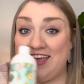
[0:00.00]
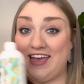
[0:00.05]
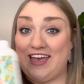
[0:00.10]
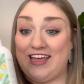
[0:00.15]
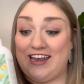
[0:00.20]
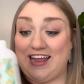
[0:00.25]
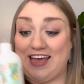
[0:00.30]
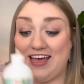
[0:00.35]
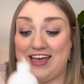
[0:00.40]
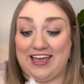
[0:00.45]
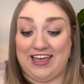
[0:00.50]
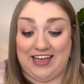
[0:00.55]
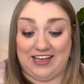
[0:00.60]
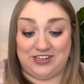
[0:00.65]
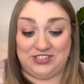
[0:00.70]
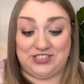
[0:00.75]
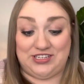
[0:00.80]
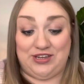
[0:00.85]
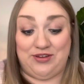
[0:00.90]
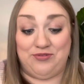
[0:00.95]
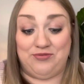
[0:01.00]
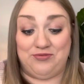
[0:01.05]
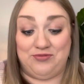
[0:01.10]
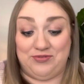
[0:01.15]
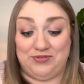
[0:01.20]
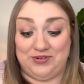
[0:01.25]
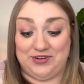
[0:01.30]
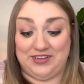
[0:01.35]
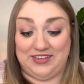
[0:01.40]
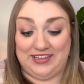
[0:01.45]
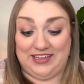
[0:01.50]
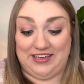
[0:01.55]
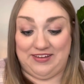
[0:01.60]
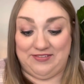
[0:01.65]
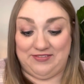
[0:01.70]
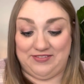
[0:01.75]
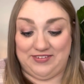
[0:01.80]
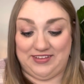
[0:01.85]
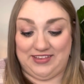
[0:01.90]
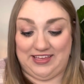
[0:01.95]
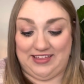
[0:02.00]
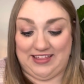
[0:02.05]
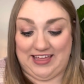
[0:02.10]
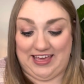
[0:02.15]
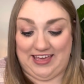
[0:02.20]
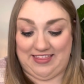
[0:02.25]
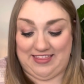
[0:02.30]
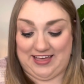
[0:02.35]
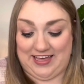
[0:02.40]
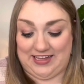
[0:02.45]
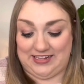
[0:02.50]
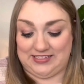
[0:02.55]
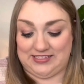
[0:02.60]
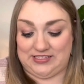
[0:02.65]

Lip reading: And I actually really, really like that.